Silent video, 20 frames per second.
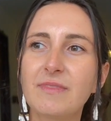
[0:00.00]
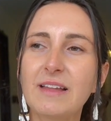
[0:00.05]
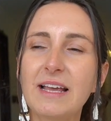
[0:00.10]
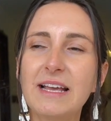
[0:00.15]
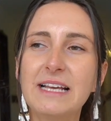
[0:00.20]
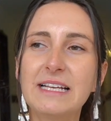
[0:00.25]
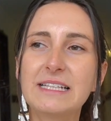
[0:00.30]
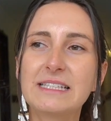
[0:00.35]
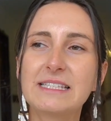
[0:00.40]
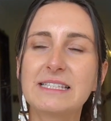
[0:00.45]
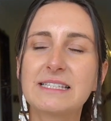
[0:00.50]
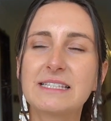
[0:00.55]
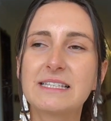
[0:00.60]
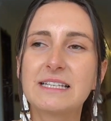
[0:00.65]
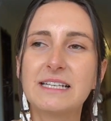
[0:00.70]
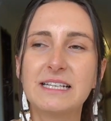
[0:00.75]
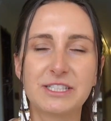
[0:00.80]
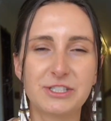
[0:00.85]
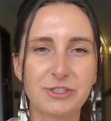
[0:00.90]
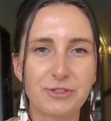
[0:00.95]

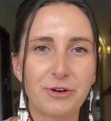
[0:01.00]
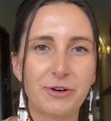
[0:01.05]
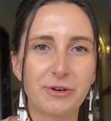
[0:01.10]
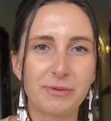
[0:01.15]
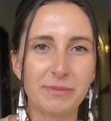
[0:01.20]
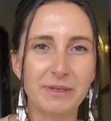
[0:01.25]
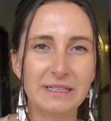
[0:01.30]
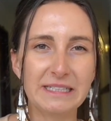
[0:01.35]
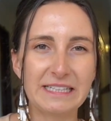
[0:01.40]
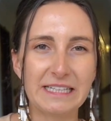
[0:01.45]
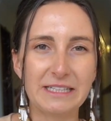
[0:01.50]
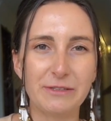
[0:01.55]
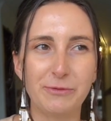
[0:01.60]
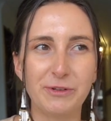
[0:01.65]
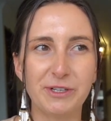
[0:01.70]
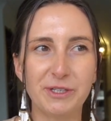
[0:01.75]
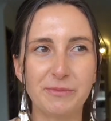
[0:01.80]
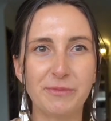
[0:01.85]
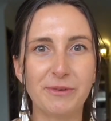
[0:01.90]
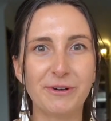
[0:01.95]
it's normal that
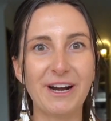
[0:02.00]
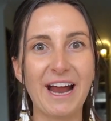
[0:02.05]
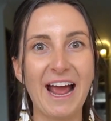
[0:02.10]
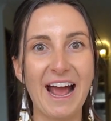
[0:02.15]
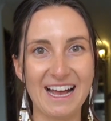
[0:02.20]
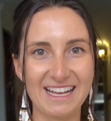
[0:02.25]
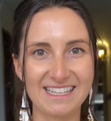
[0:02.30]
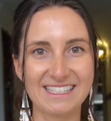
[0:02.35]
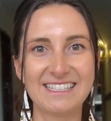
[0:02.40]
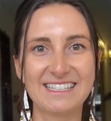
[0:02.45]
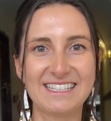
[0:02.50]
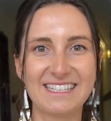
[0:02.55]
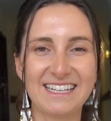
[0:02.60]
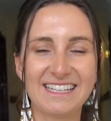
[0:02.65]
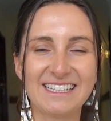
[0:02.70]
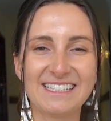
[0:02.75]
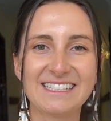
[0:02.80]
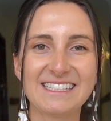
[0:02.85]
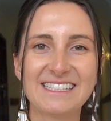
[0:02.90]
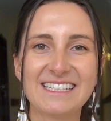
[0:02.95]
we're more
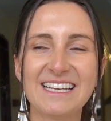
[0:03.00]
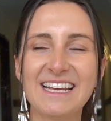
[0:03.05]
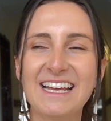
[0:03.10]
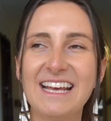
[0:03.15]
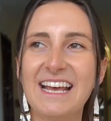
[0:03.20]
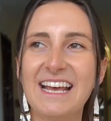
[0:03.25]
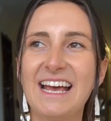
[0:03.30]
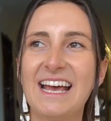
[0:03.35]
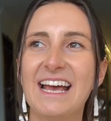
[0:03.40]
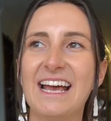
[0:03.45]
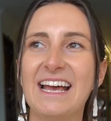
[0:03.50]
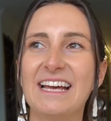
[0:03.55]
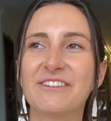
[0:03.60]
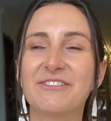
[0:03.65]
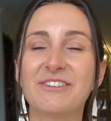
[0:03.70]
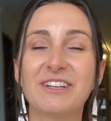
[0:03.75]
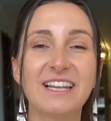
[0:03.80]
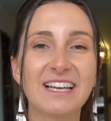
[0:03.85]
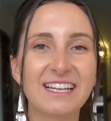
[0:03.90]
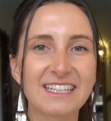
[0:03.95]
hesitant and
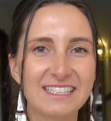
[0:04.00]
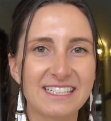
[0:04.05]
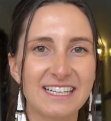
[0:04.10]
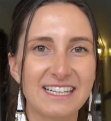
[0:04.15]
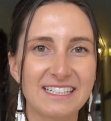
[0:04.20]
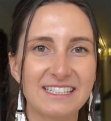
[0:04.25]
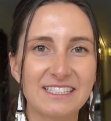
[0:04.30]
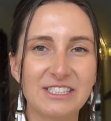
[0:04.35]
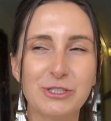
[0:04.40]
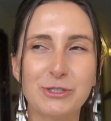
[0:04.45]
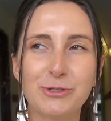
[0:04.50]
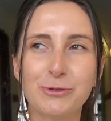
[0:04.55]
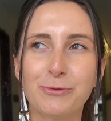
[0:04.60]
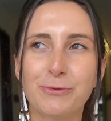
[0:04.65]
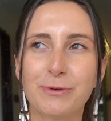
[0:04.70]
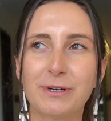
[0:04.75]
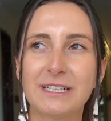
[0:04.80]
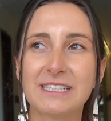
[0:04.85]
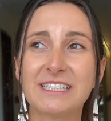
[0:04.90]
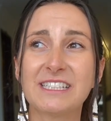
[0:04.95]
reluctant
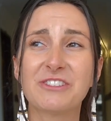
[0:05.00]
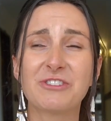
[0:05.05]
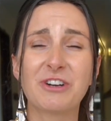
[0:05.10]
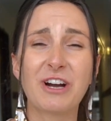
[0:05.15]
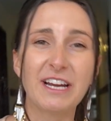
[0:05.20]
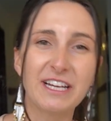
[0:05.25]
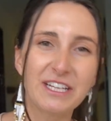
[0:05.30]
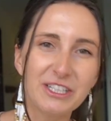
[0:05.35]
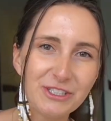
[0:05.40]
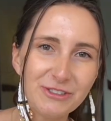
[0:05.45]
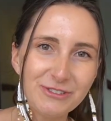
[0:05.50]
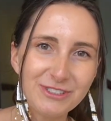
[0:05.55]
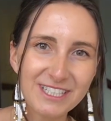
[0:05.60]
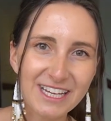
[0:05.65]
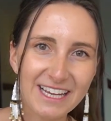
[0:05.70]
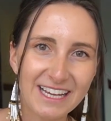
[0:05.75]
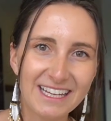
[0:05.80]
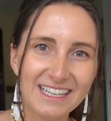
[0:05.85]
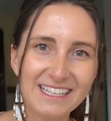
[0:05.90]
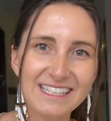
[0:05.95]
towards trying new
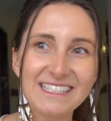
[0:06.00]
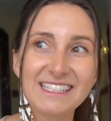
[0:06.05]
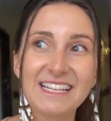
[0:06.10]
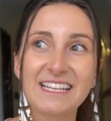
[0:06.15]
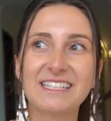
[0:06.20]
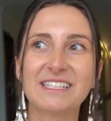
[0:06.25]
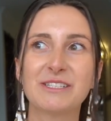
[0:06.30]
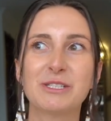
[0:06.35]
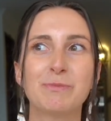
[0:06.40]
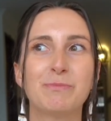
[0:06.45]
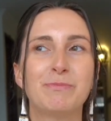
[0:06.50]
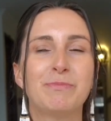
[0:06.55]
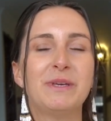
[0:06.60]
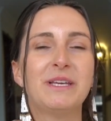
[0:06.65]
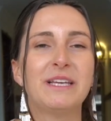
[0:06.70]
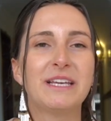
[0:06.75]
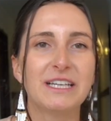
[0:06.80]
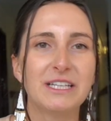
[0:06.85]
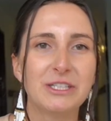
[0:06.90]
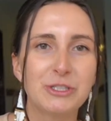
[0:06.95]
things and
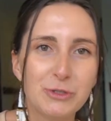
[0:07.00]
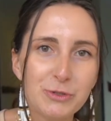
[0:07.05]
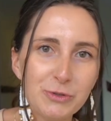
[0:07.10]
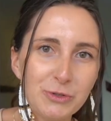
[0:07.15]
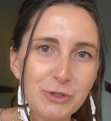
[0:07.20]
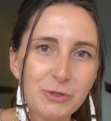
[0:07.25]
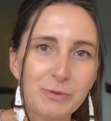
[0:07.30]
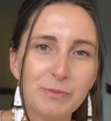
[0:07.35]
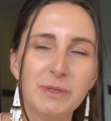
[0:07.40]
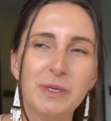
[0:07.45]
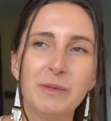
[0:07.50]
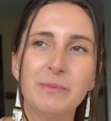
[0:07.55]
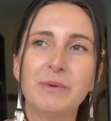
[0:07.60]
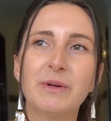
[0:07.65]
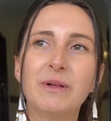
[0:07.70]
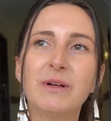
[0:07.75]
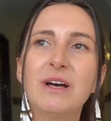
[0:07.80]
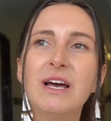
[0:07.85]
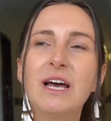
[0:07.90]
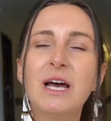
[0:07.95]
speaking to new
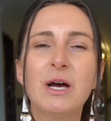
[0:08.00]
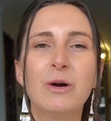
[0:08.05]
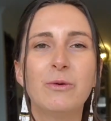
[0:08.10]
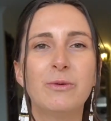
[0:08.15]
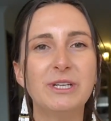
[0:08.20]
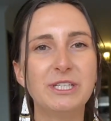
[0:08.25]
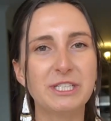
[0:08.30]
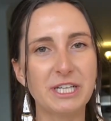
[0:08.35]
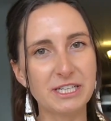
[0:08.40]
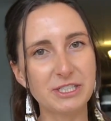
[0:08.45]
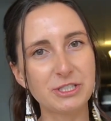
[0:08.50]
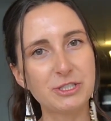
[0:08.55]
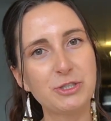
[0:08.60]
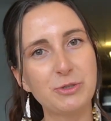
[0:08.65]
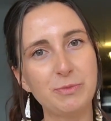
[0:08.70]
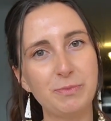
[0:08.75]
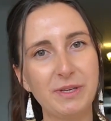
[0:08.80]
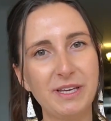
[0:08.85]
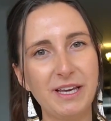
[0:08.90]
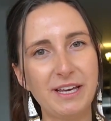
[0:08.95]
people. We tend to
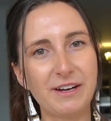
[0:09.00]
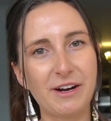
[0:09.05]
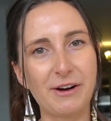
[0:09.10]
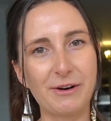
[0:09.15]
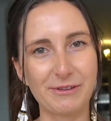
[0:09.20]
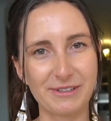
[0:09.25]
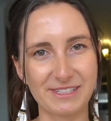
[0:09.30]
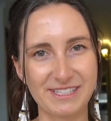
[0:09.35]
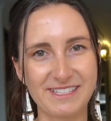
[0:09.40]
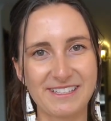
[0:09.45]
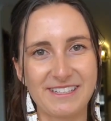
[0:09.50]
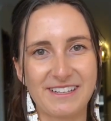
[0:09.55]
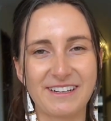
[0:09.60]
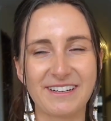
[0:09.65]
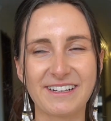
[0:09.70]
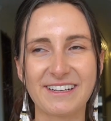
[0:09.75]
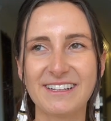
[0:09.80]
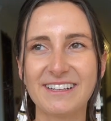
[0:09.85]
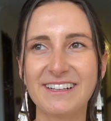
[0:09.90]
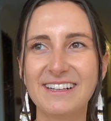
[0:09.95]
be in our
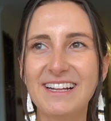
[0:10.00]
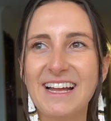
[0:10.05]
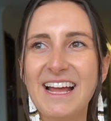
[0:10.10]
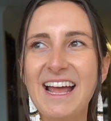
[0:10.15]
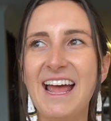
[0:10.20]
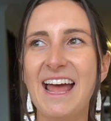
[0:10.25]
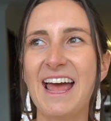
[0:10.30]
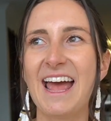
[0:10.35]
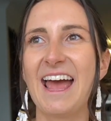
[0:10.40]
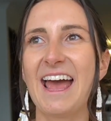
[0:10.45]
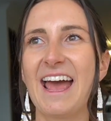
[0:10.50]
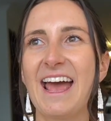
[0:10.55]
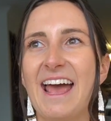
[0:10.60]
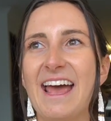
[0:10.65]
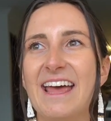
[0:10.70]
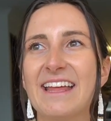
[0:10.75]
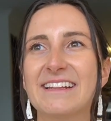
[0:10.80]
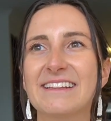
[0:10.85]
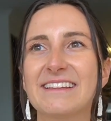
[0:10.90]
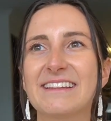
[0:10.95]
circle,
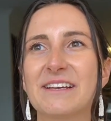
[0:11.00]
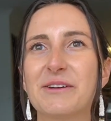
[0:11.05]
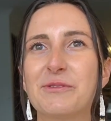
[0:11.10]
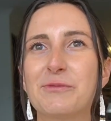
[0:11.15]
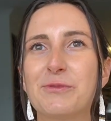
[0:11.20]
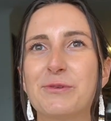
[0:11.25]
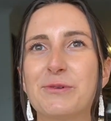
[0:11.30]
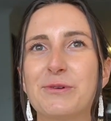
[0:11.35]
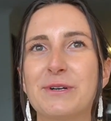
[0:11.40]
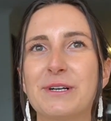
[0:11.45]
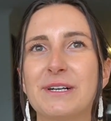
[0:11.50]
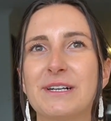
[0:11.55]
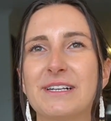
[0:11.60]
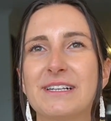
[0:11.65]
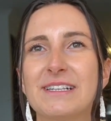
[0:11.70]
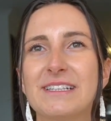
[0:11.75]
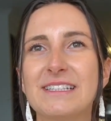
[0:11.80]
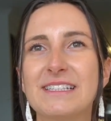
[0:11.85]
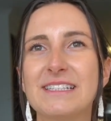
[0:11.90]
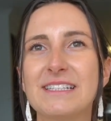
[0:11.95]
and therefore
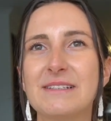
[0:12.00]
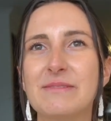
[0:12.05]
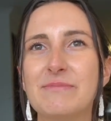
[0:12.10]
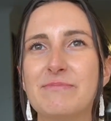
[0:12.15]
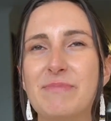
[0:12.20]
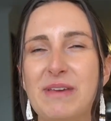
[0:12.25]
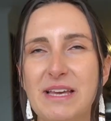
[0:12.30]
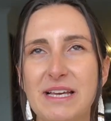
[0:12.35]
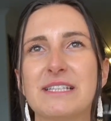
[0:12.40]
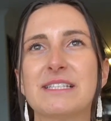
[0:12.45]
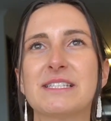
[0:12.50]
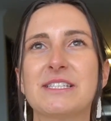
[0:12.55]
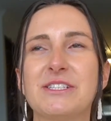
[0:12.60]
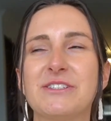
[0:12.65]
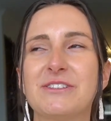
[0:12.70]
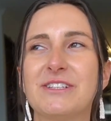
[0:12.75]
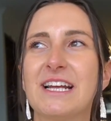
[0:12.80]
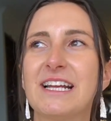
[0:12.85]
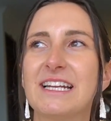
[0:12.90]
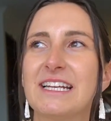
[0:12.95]
being a
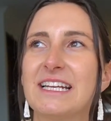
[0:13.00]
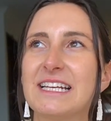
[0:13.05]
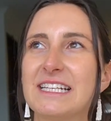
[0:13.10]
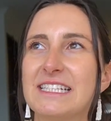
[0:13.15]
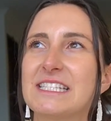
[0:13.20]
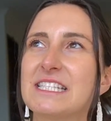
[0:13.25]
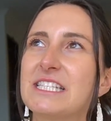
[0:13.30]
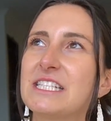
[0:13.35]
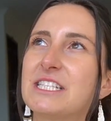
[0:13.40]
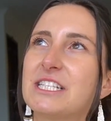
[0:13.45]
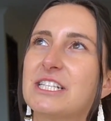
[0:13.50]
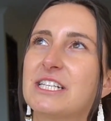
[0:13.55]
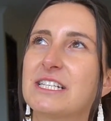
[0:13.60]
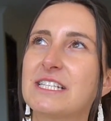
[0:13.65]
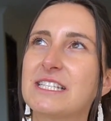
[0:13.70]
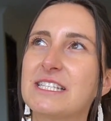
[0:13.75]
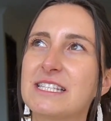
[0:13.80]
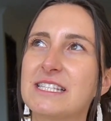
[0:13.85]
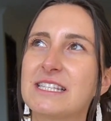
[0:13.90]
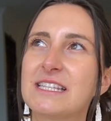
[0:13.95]
student, it's
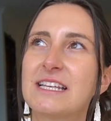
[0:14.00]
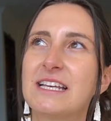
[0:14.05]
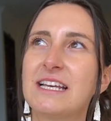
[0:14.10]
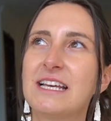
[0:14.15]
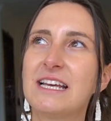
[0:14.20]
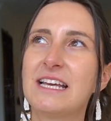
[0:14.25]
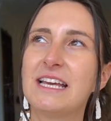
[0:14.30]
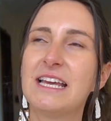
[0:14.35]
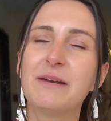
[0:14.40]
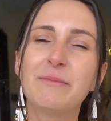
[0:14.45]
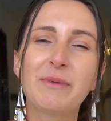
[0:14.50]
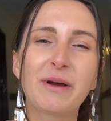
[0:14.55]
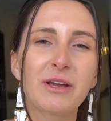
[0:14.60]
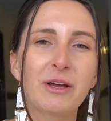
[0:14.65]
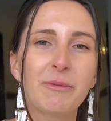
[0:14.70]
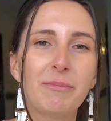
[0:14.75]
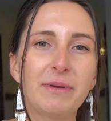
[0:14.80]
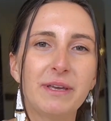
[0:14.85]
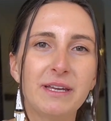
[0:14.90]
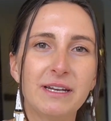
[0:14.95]
just, in my
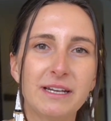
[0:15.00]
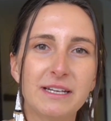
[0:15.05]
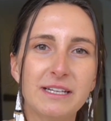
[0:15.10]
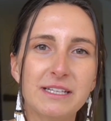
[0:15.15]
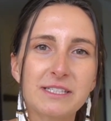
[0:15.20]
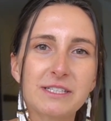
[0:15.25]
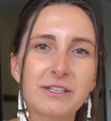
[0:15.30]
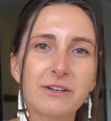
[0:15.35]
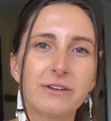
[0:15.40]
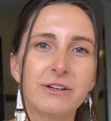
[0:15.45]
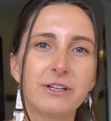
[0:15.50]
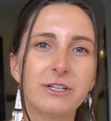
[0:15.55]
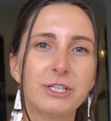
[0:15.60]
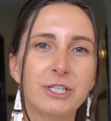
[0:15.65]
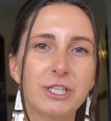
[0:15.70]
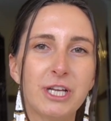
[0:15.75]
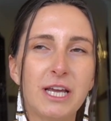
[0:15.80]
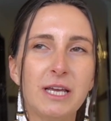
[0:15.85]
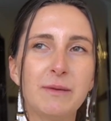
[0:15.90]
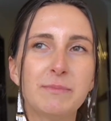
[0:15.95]
opinion, it's gonna
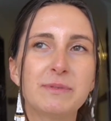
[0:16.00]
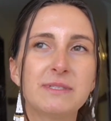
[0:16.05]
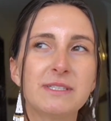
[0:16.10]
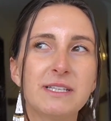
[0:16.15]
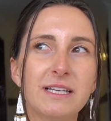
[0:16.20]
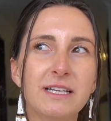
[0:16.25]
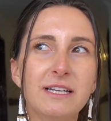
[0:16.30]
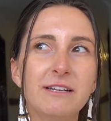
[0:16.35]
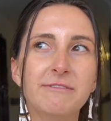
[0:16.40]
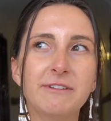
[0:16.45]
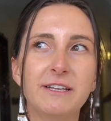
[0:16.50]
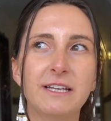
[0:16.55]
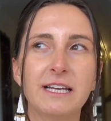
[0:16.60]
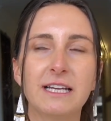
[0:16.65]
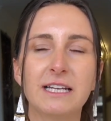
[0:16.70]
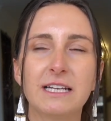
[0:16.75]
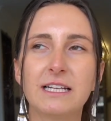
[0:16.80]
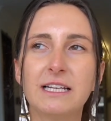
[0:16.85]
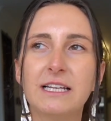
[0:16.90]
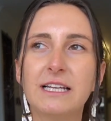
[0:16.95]
shape
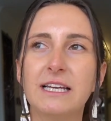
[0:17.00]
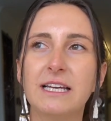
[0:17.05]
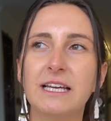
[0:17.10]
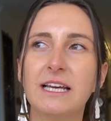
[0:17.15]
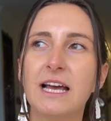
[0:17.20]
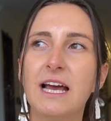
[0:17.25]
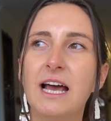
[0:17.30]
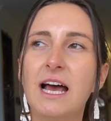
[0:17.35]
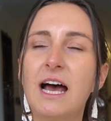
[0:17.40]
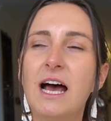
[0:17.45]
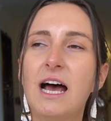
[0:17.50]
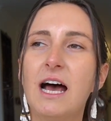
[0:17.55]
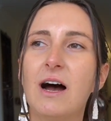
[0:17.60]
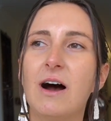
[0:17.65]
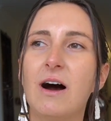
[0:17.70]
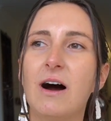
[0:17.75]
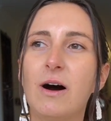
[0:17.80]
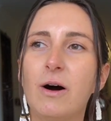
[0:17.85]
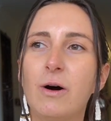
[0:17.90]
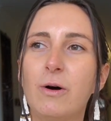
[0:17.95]
significantly
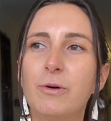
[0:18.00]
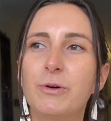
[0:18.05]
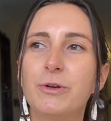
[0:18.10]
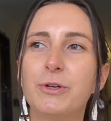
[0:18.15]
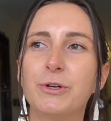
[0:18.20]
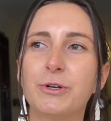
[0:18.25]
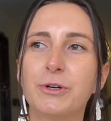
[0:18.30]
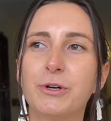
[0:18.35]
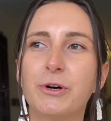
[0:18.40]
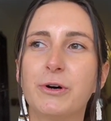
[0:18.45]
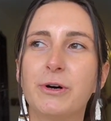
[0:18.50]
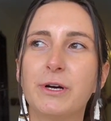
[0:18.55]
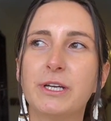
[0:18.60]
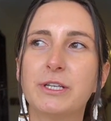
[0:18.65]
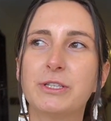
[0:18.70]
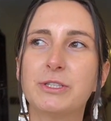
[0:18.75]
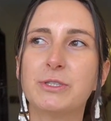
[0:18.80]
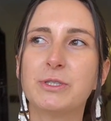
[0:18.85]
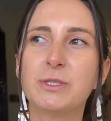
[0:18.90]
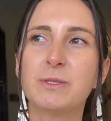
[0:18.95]
how you're going to